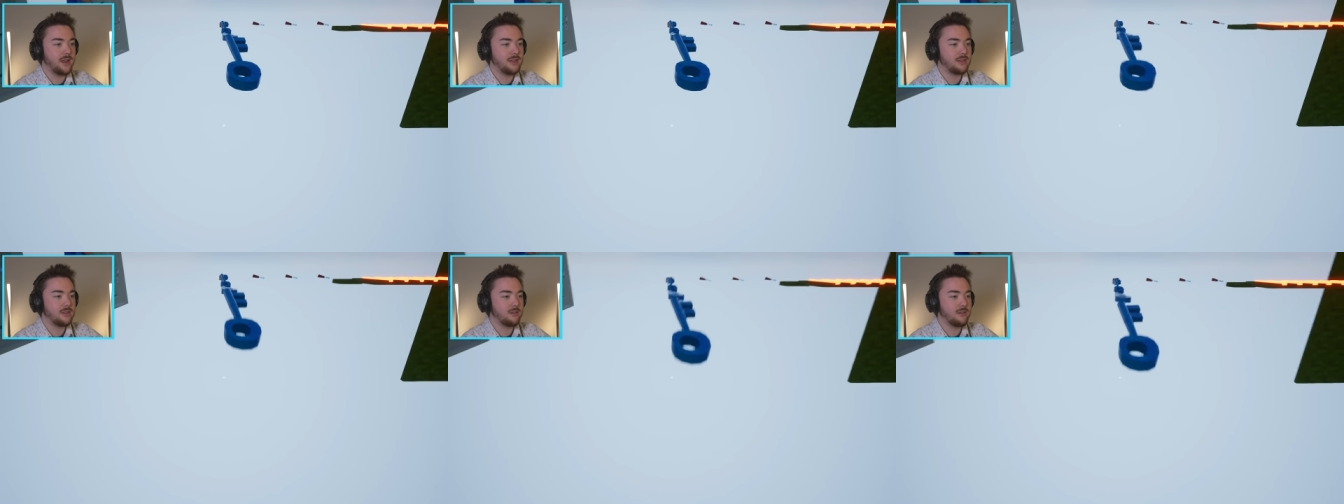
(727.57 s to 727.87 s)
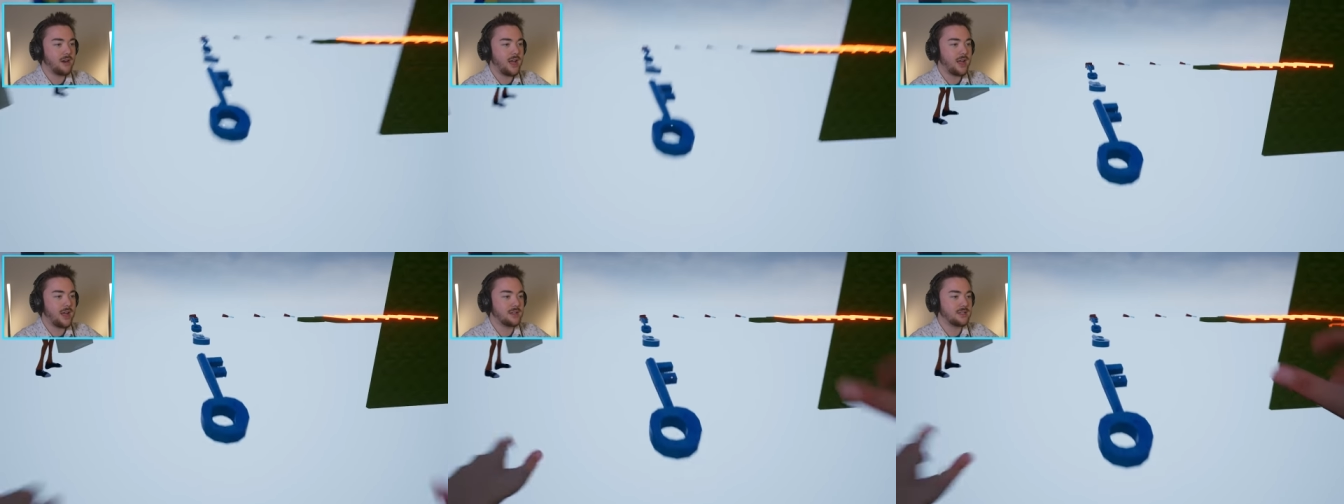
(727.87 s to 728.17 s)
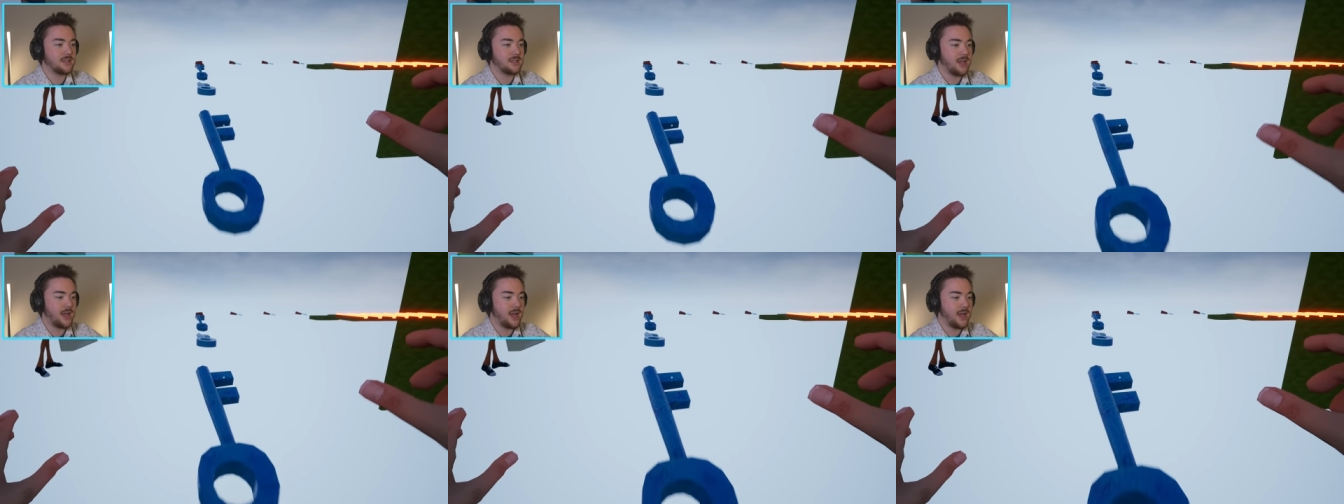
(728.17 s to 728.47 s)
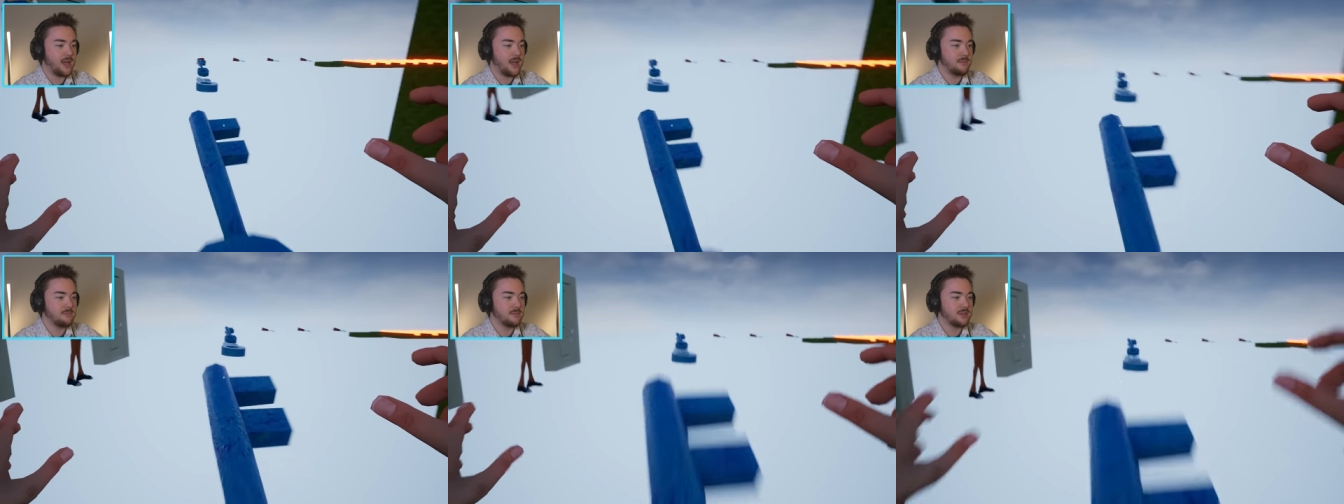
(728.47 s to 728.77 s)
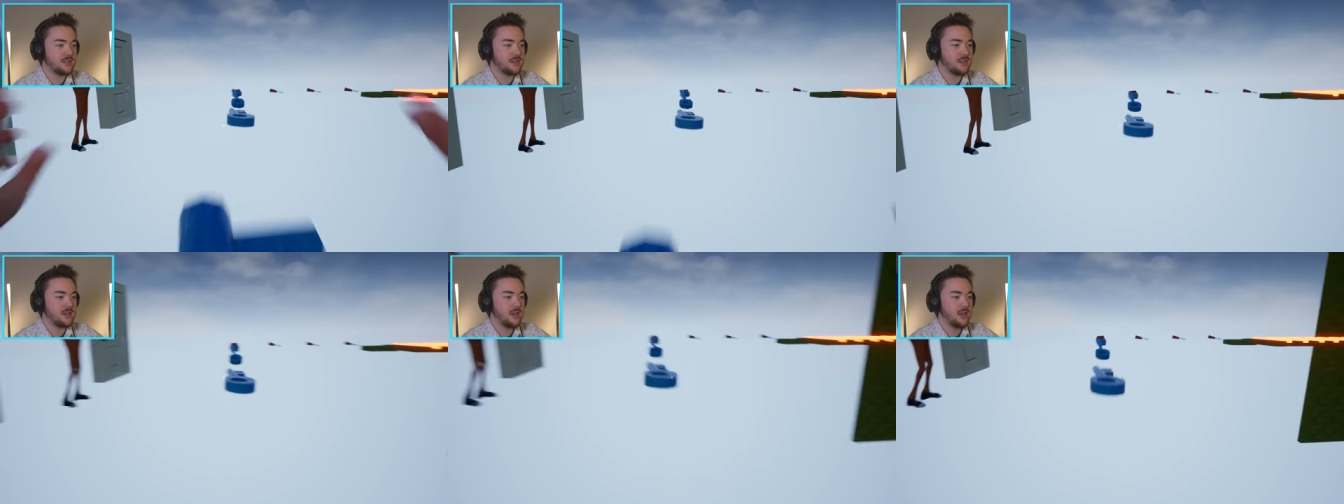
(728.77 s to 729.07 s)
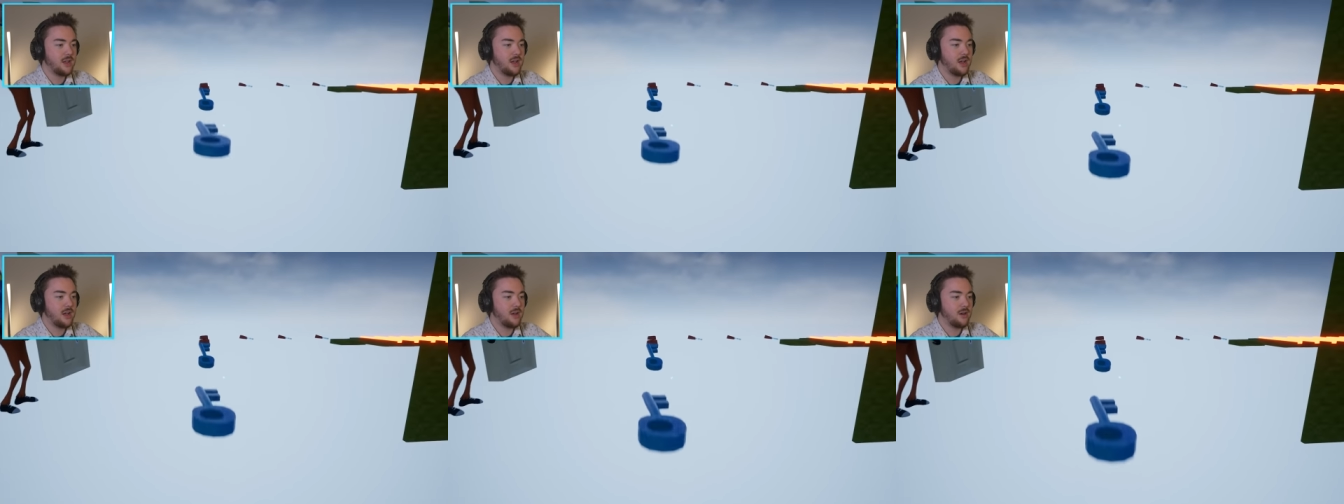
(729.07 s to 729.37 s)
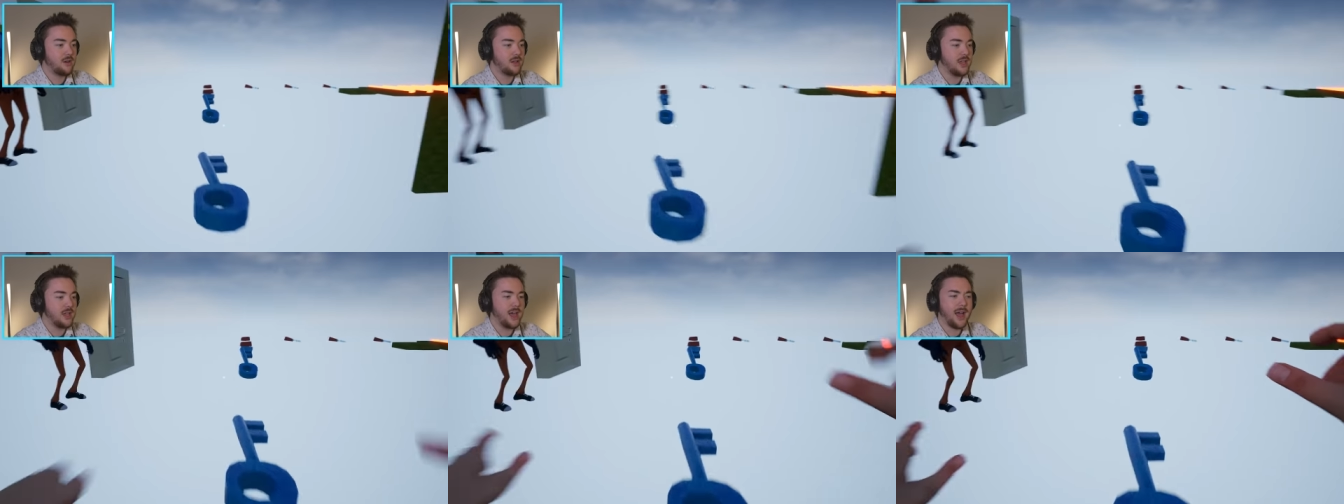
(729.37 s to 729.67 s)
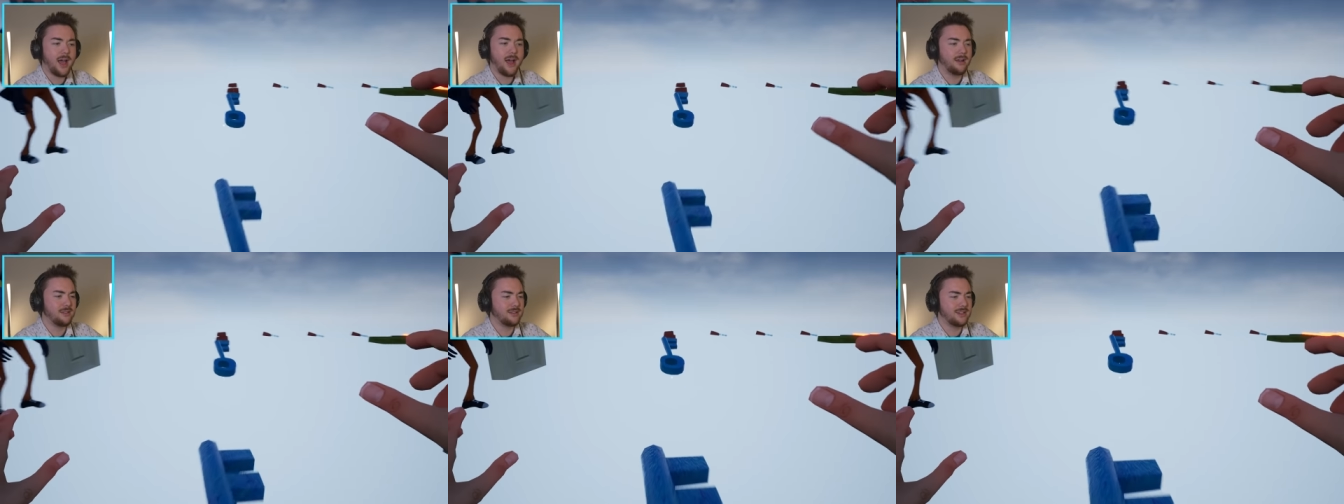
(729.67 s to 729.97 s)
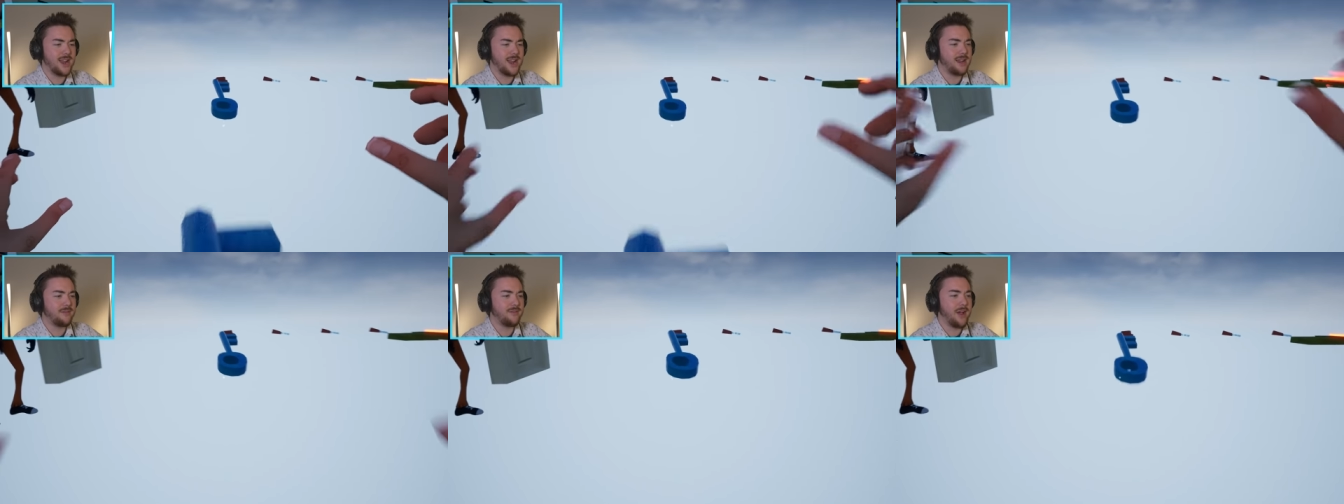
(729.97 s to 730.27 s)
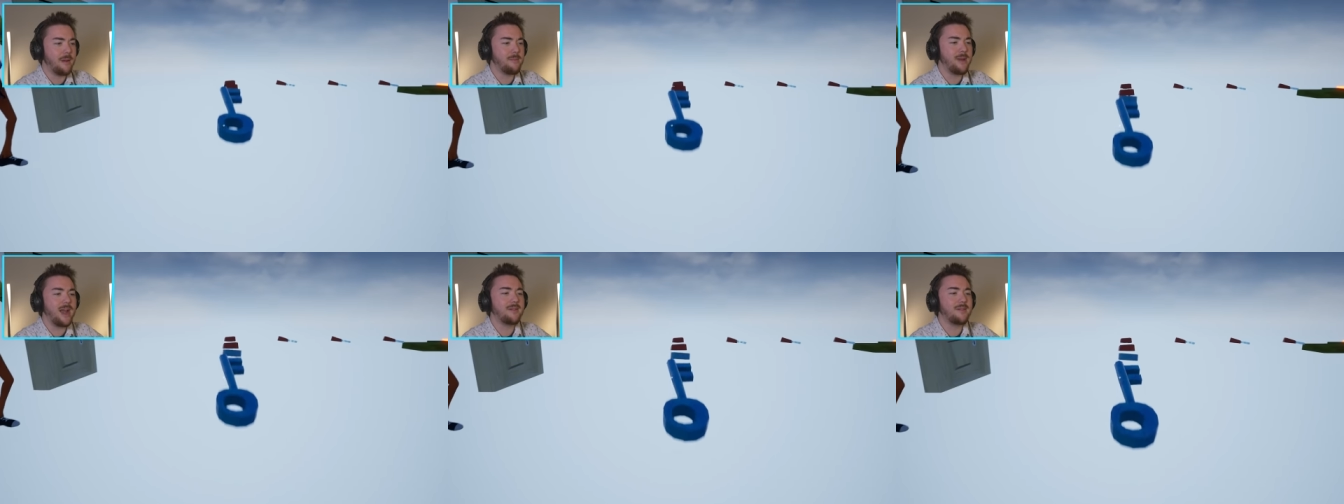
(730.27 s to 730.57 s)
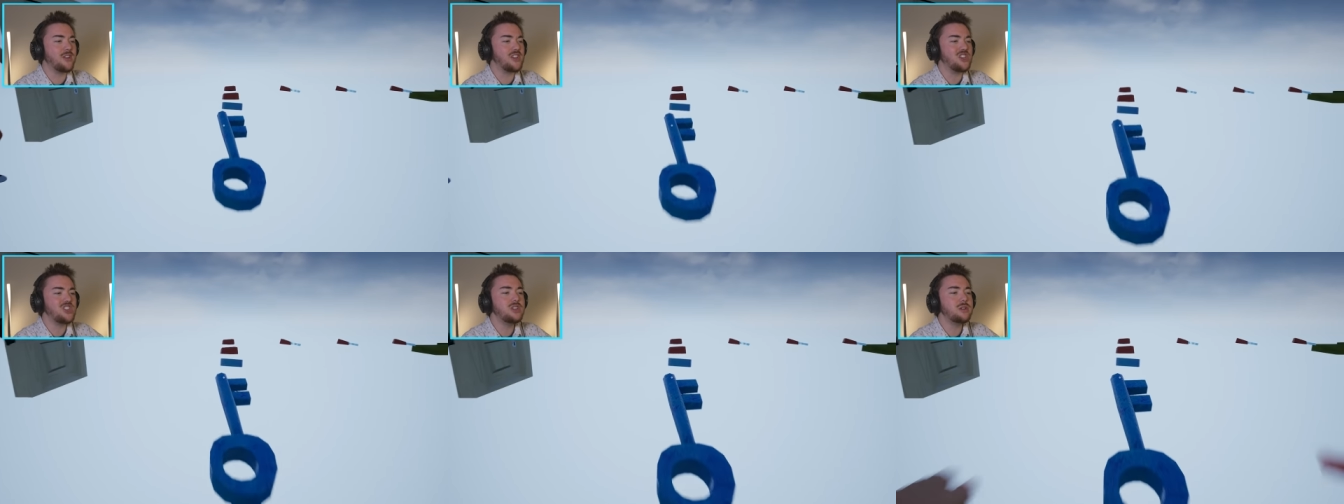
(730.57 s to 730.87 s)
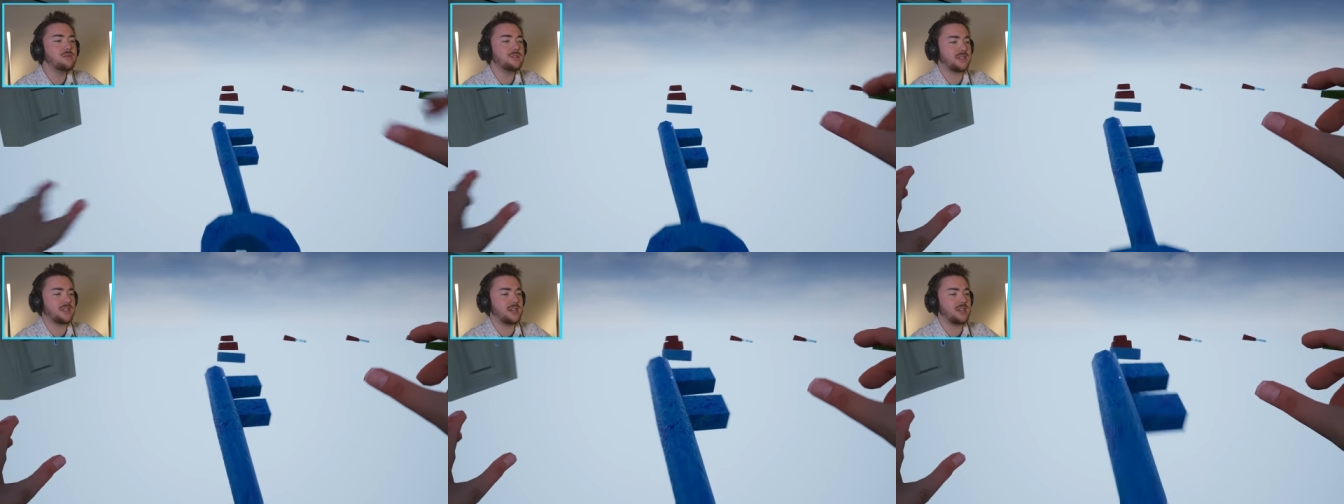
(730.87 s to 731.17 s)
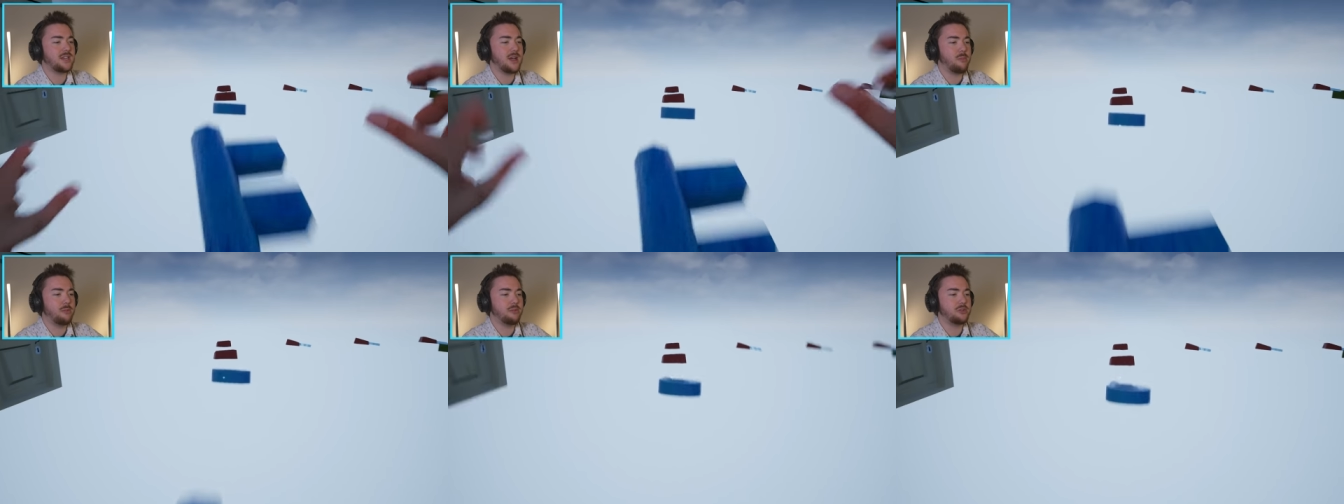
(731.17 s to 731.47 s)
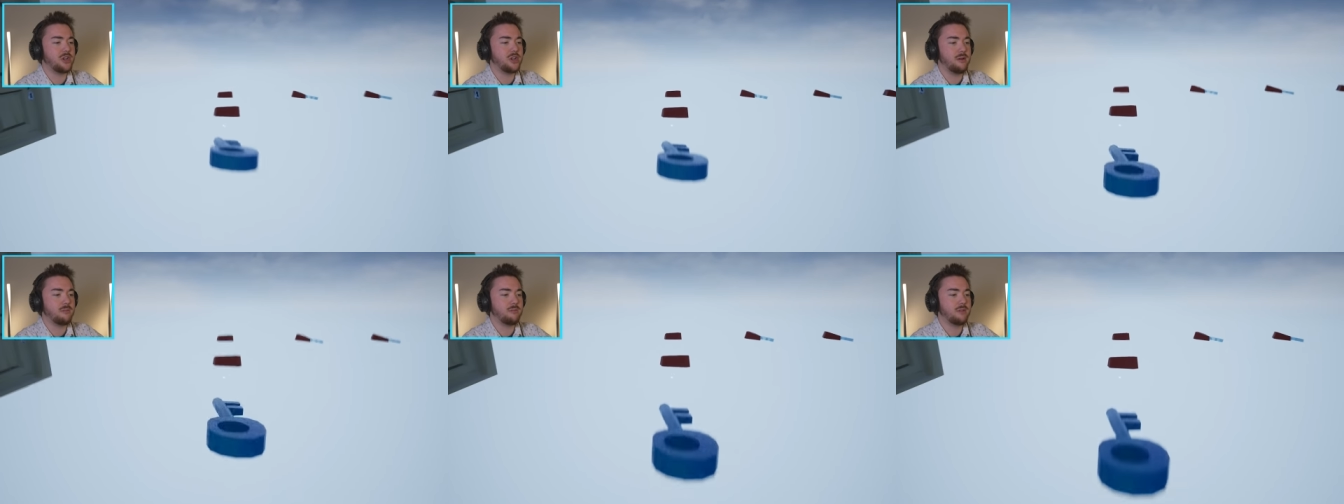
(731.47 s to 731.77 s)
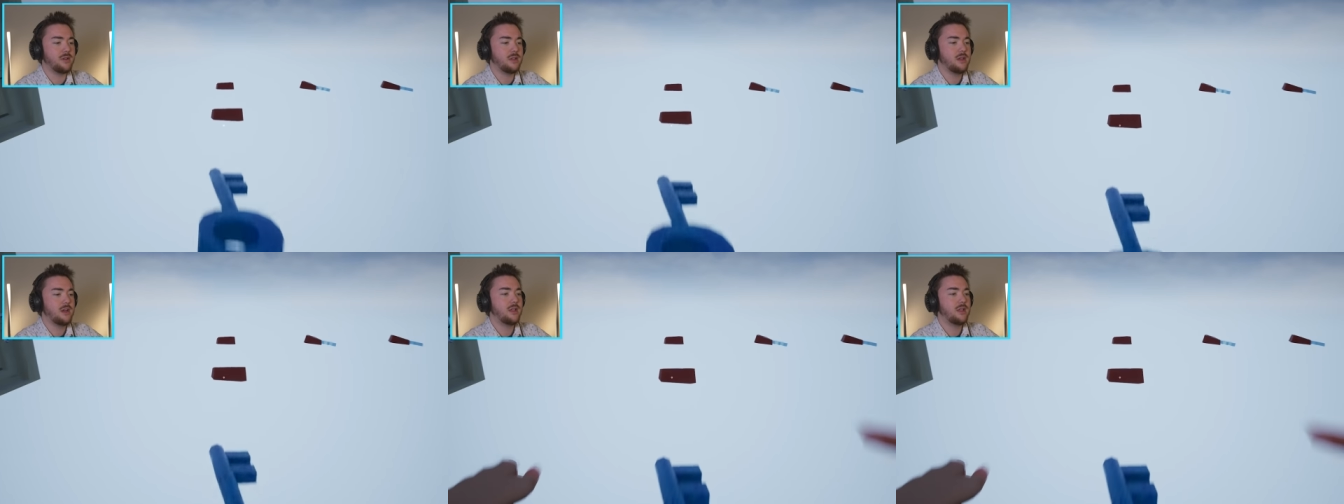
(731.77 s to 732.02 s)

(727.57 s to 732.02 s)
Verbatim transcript: at the right times. Oh yeah, I'm not even using double jump.